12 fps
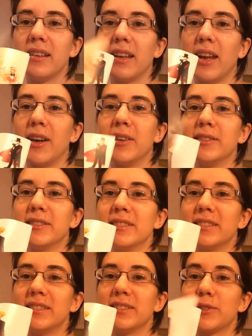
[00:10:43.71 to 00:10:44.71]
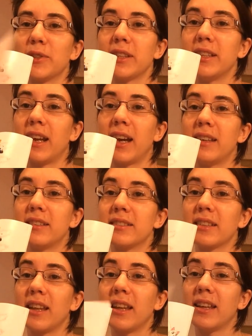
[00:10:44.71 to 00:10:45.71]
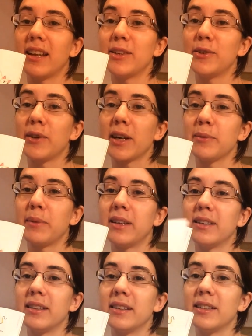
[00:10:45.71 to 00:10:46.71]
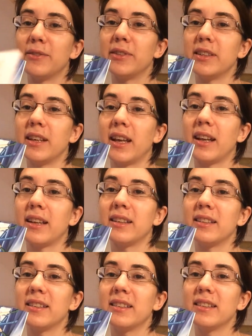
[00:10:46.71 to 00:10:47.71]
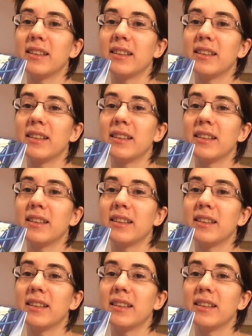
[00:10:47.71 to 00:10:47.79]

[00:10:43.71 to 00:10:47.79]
You know, it's really nice, and I do recommend it if you can get it.